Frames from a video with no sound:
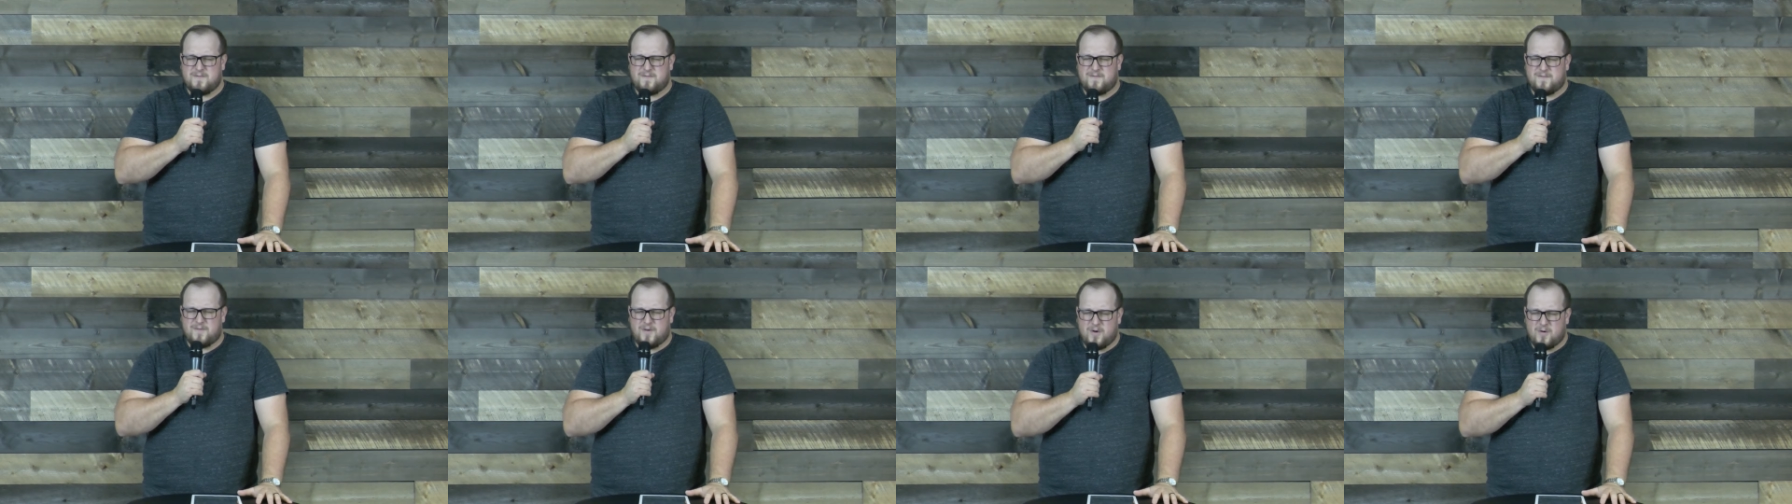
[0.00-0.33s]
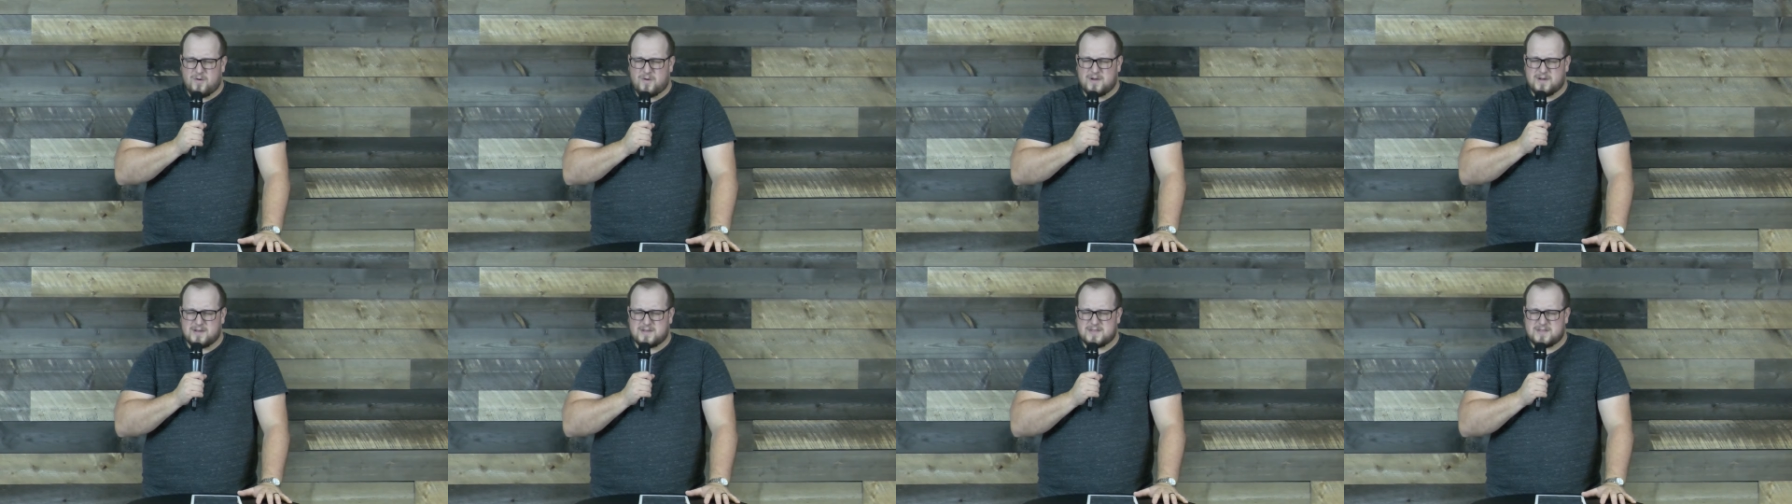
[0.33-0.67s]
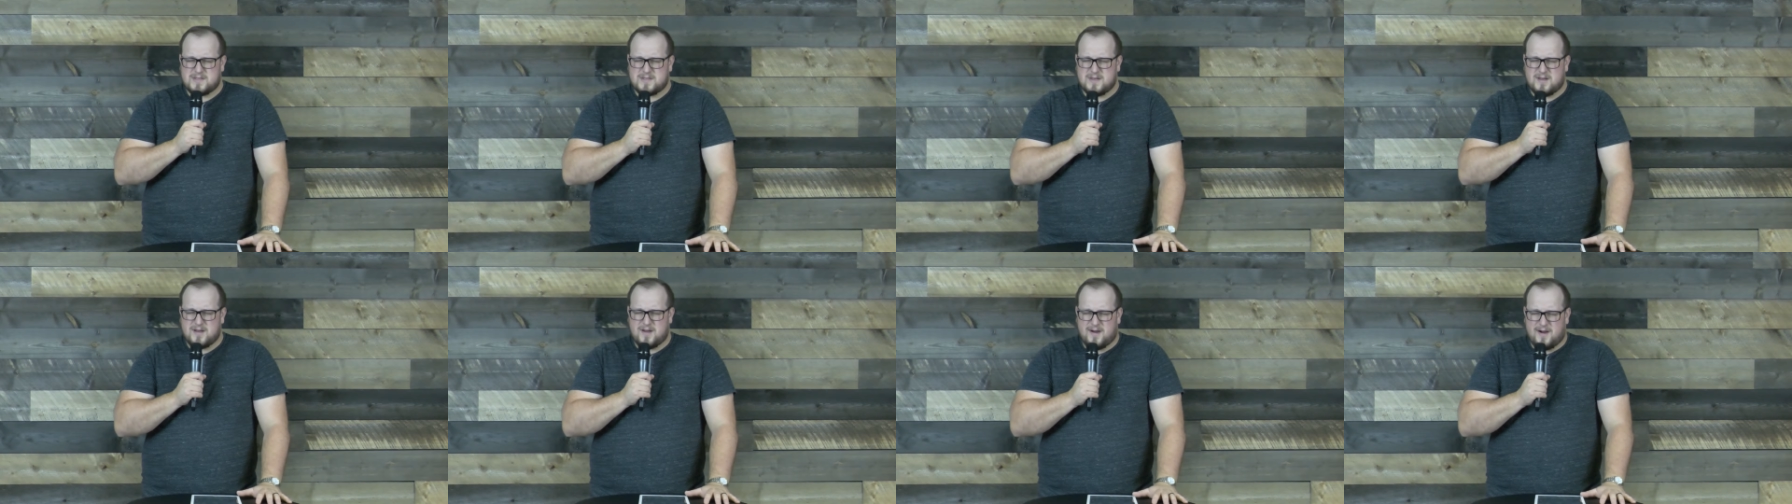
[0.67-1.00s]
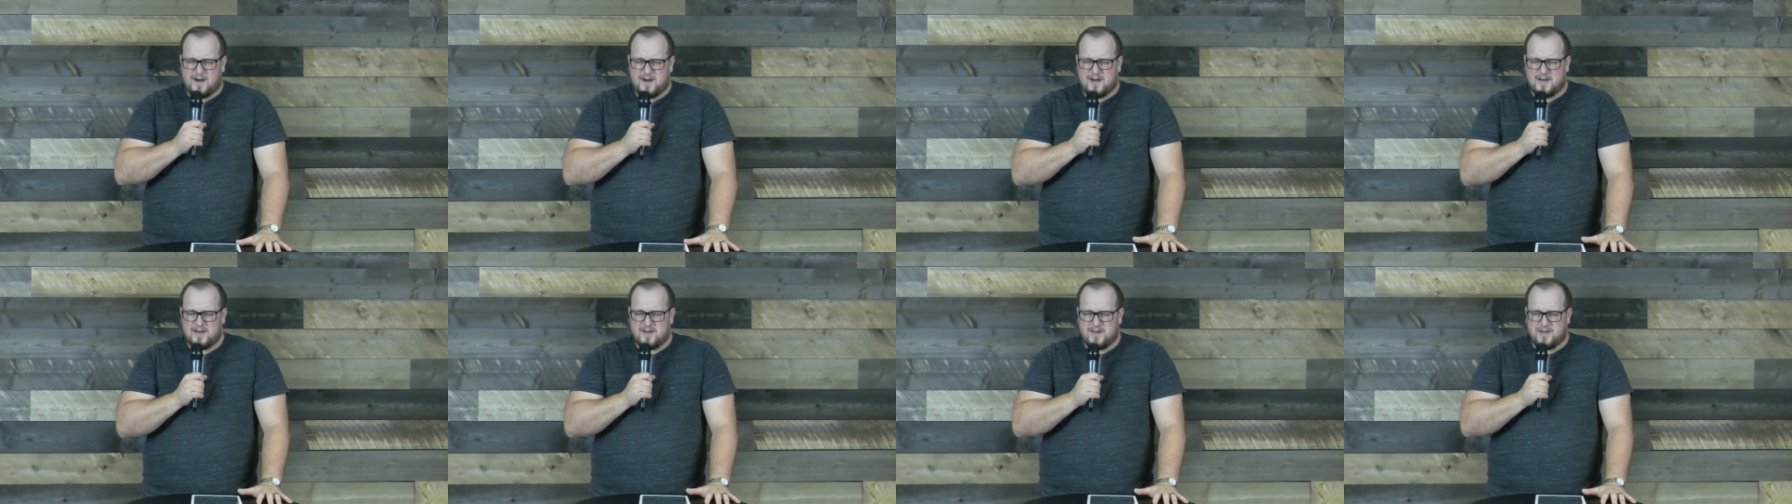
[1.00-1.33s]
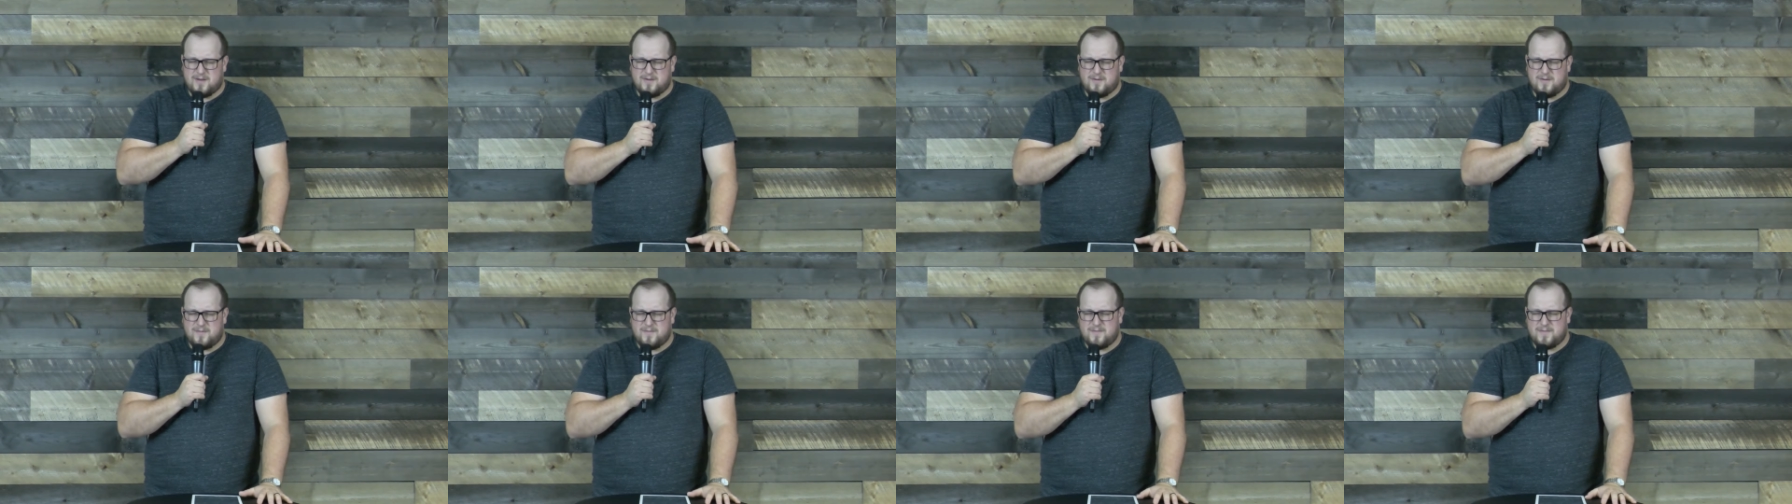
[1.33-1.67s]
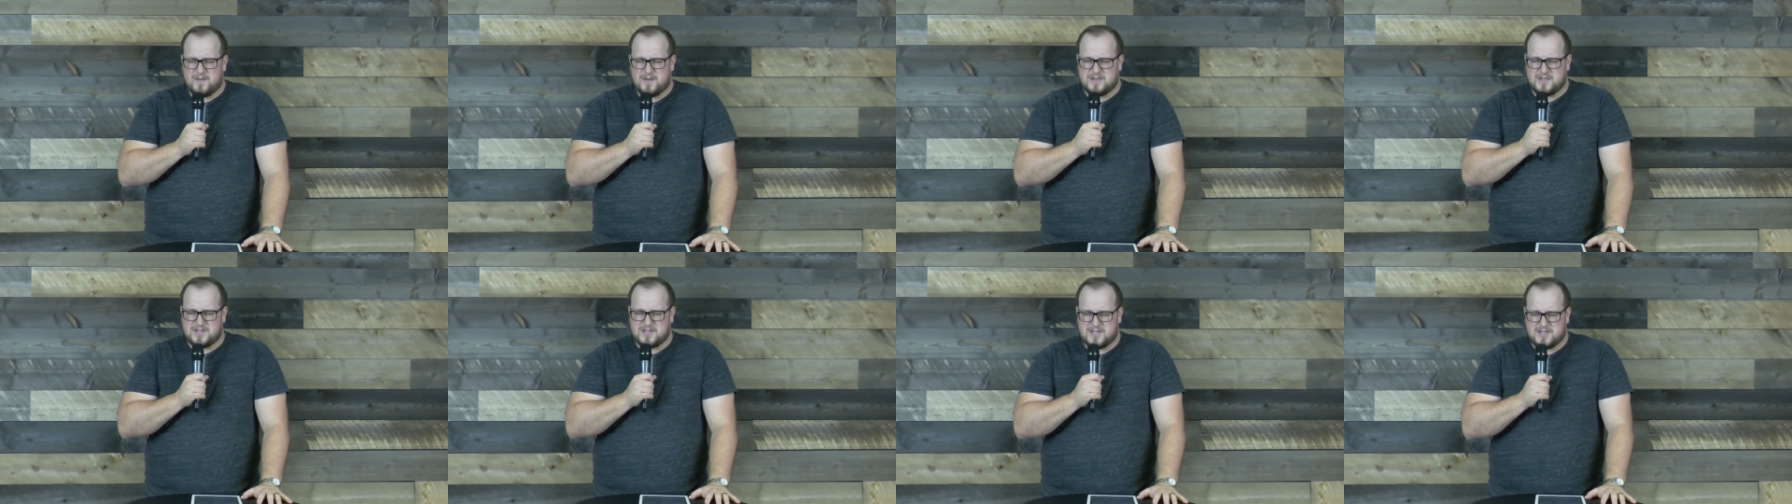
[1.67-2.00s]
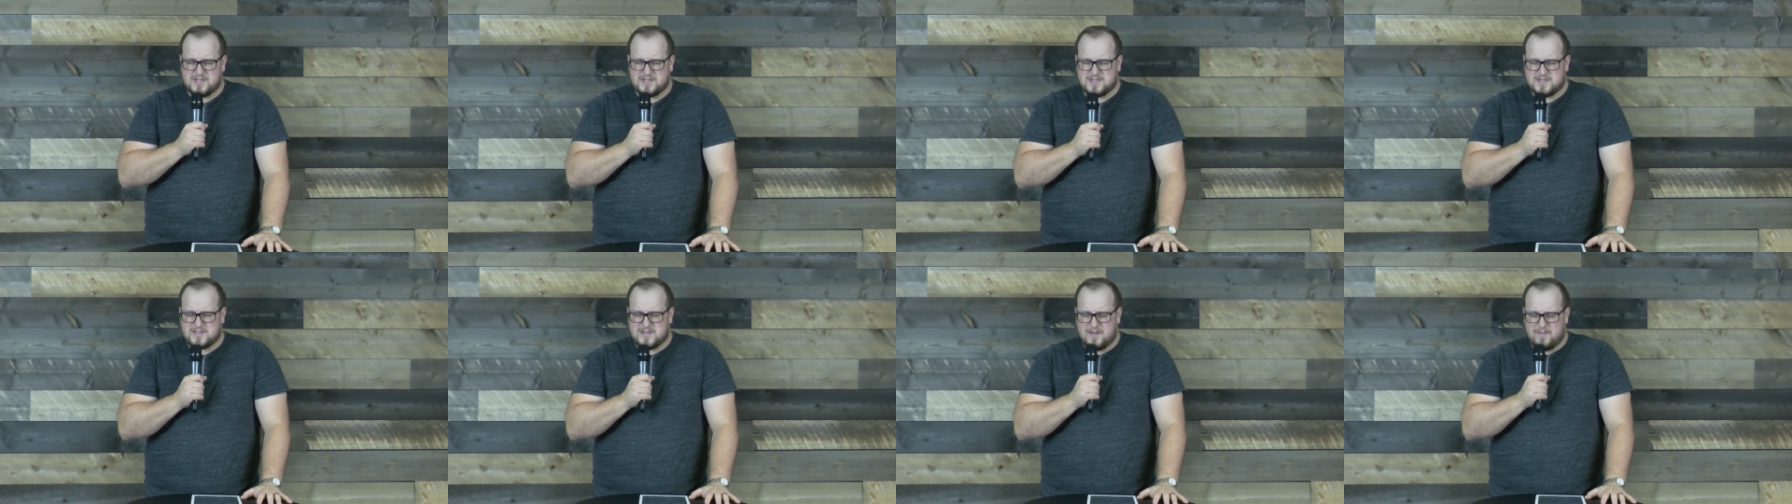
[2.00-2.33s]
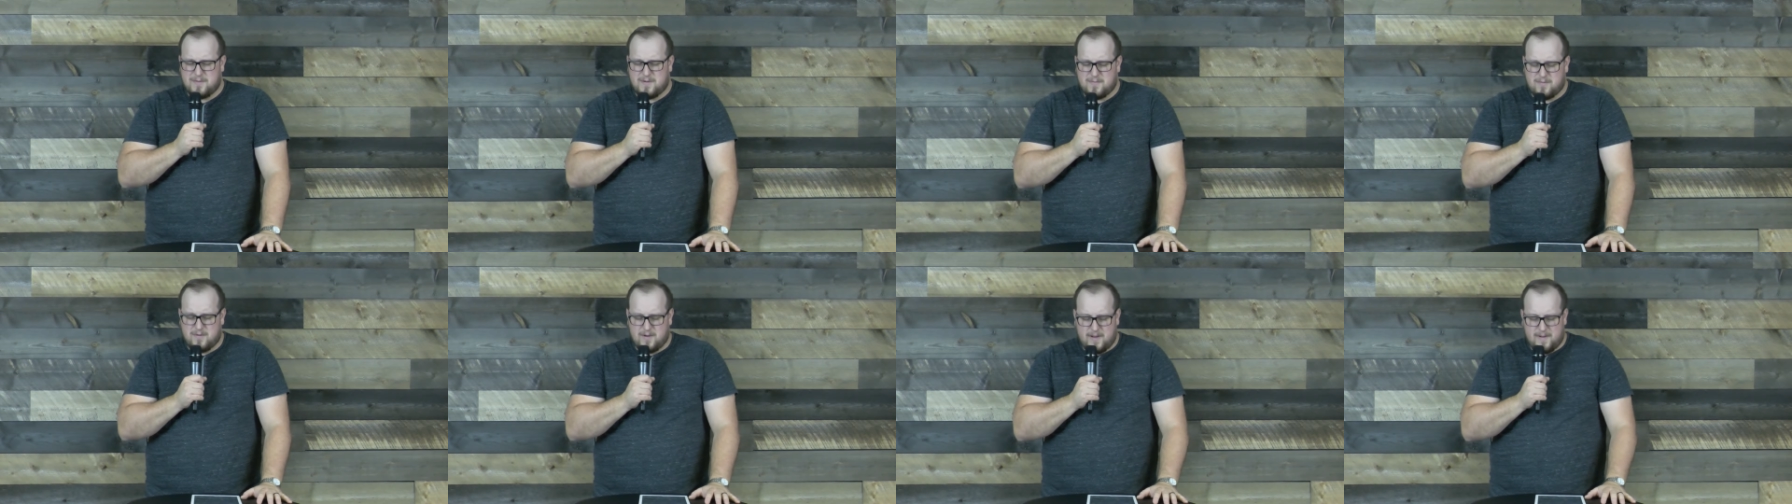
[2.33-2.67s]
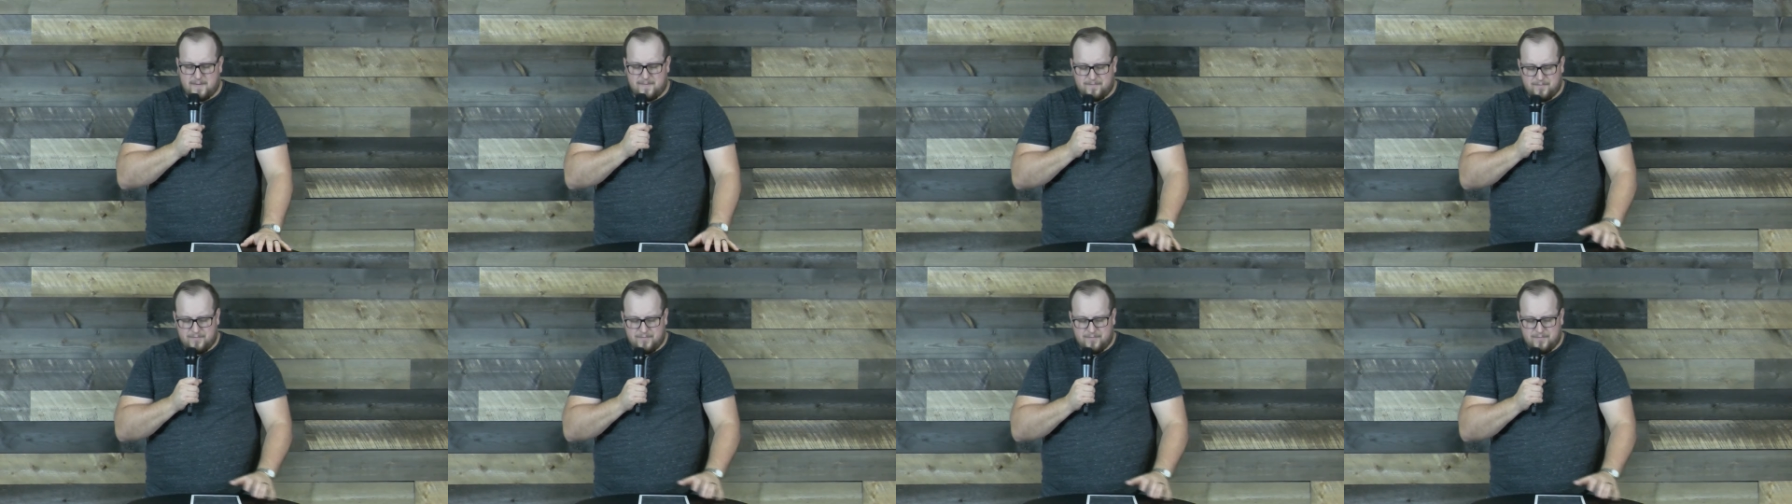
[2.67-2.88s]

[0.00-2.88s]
focus on you. In Jesus' name we pray.